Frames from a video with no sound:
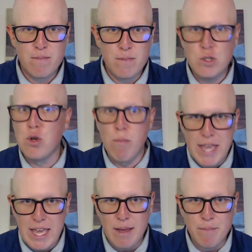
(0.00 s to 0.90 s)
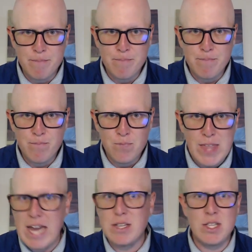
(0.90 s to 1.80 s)
To me,
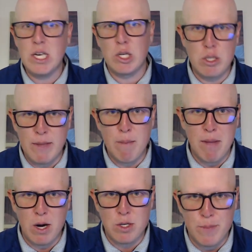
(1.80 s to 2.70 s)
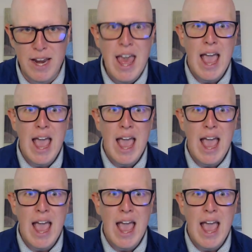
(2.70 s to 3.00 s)
that is the ultimate embarrassment.